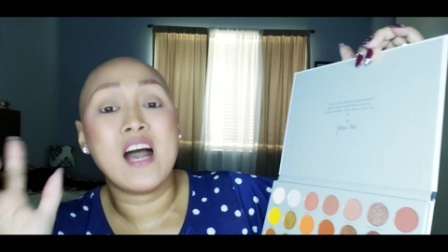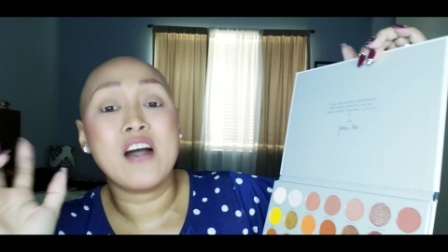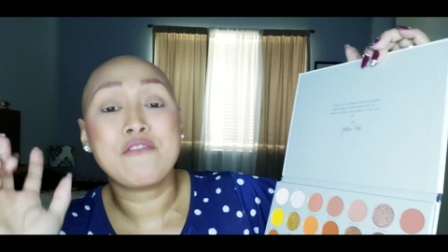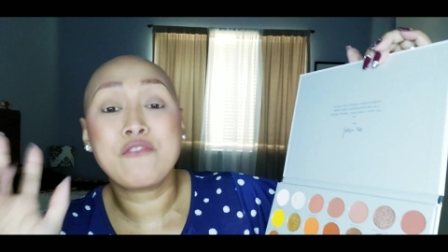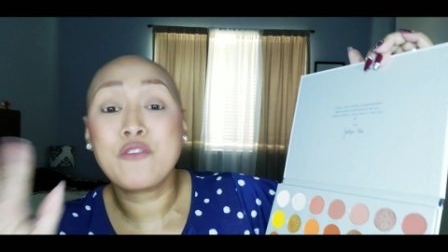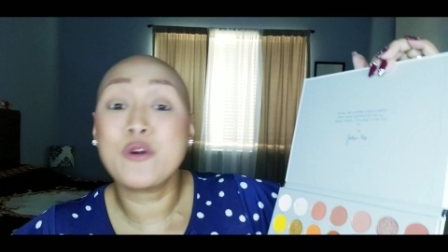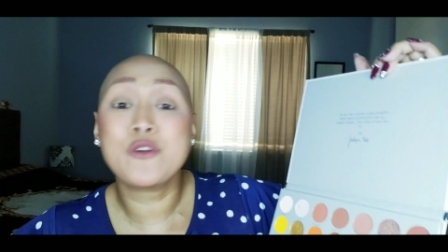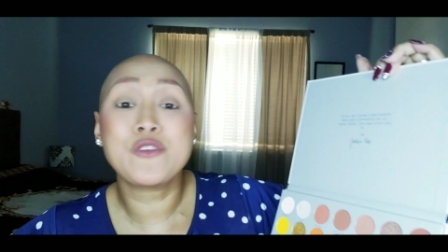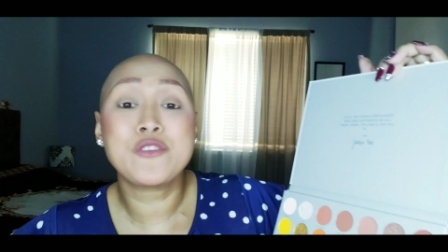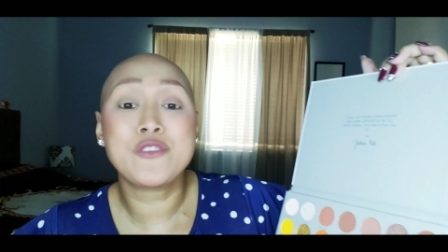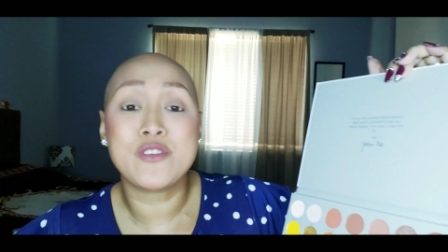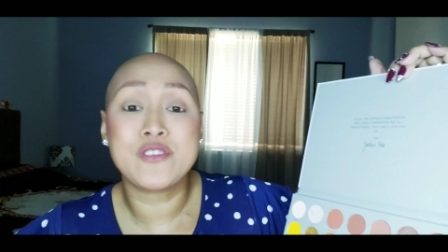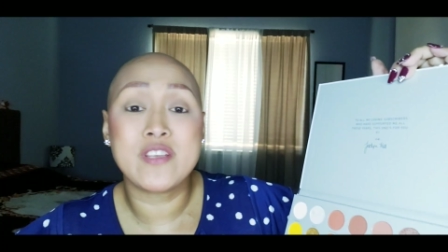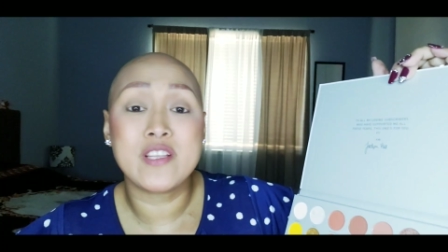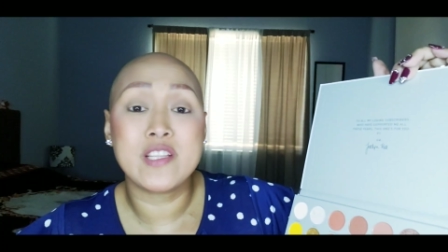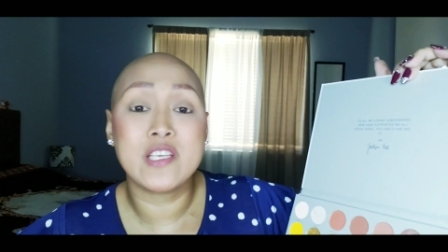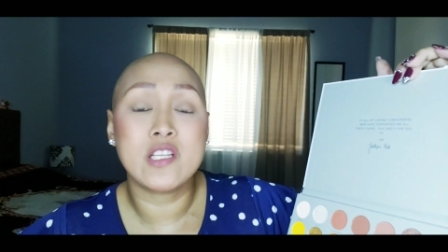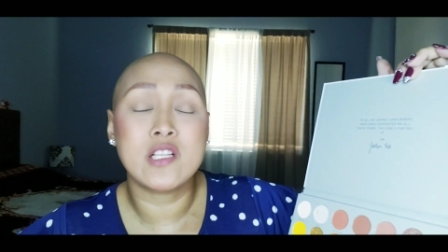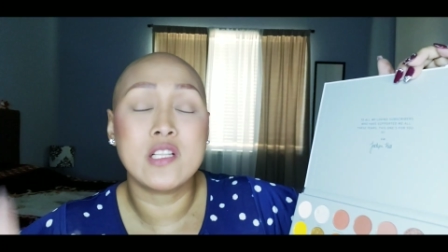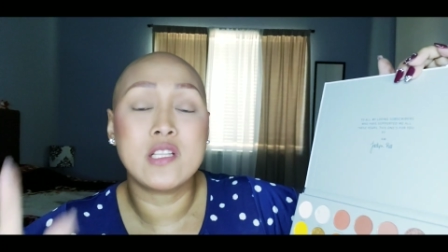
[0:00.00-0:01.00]
Of course, there's a
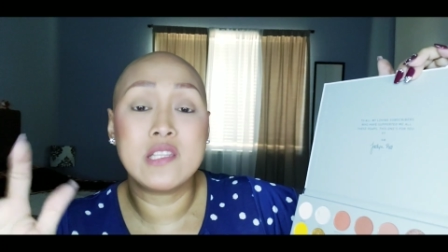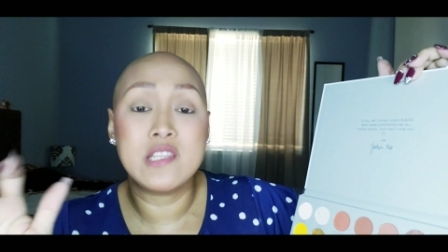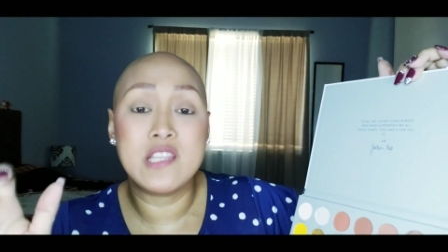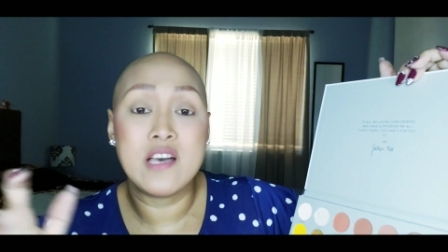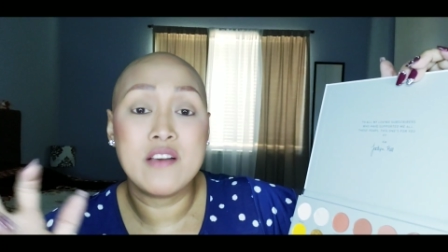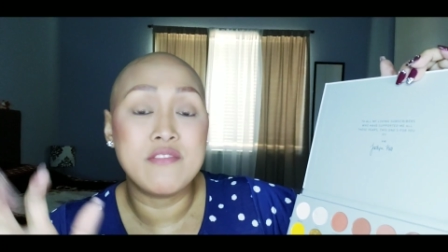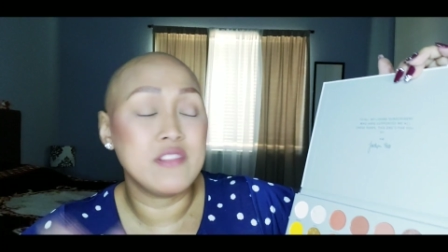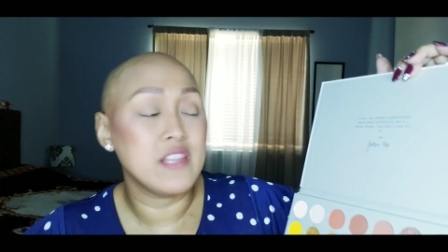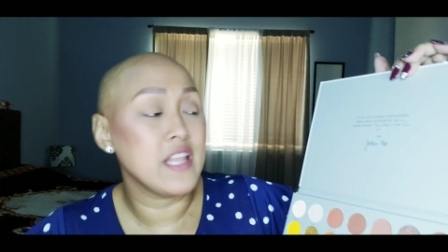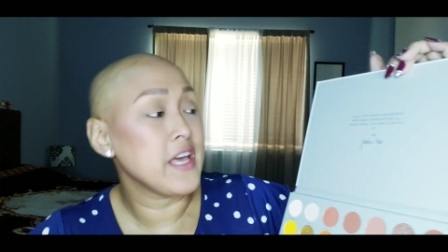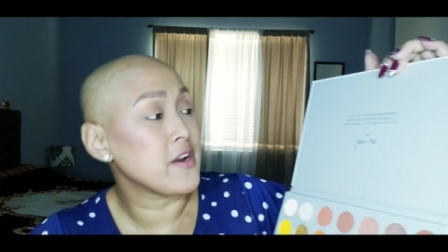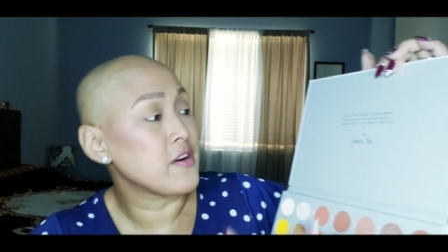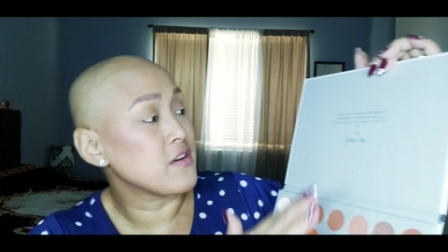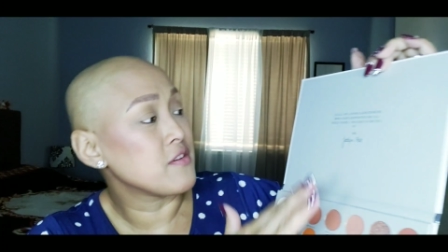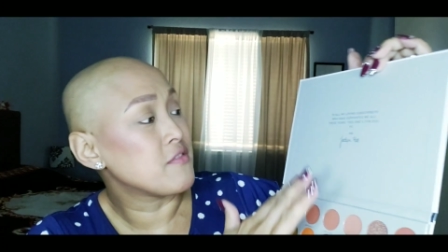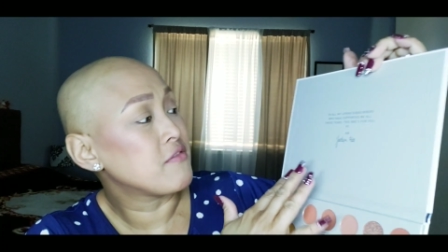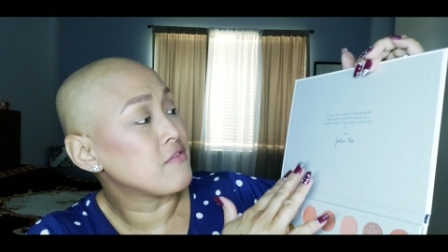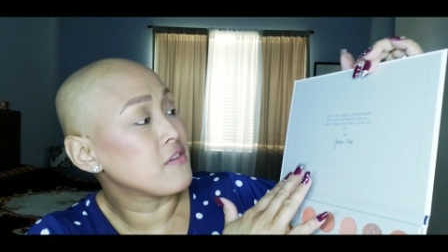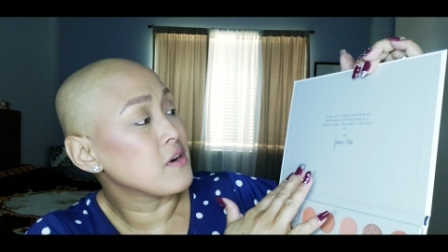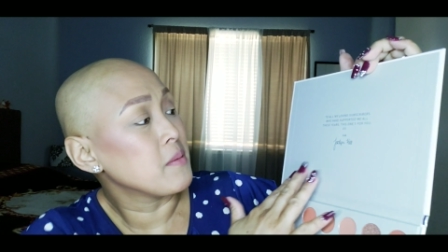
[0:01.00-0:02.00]
little love letter
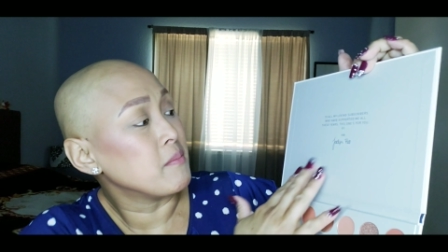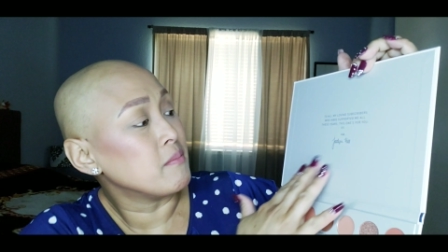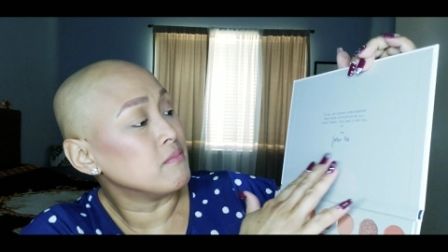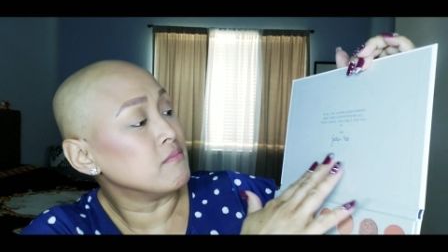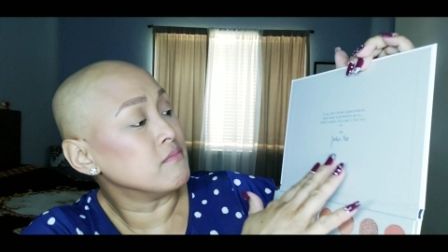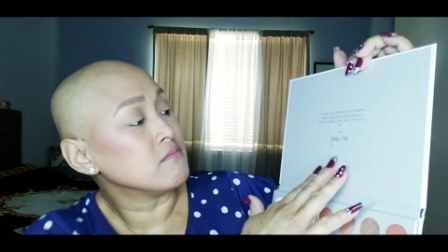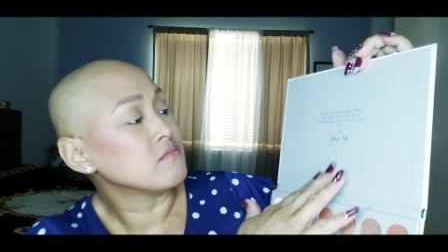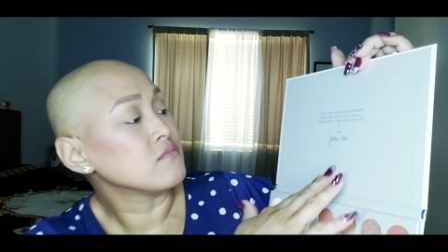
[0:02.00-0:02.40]
from